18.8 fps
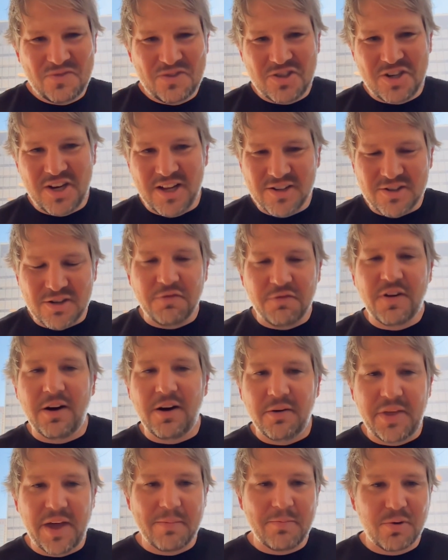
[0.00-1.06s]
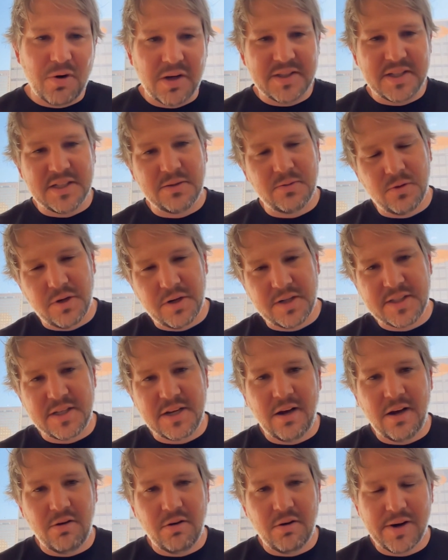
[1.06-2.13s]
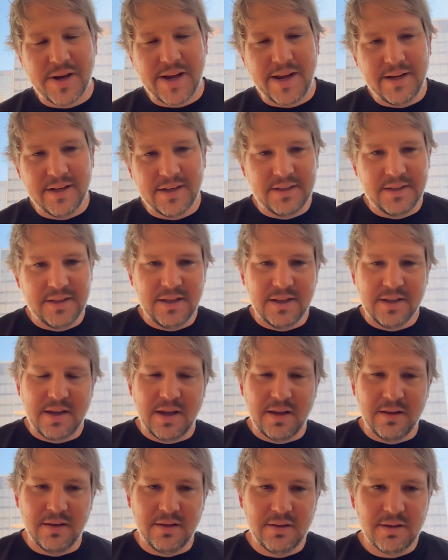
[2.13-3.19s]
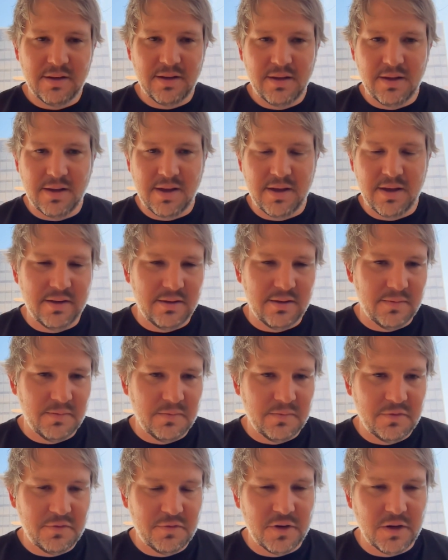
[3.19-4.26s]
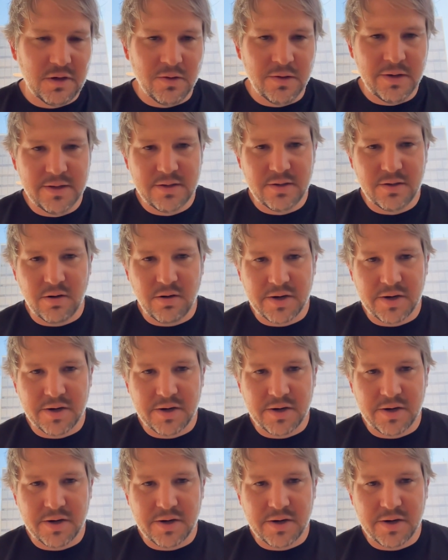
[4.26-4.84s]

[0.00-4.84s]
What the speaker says: change of how that process works and how organically it can flow into an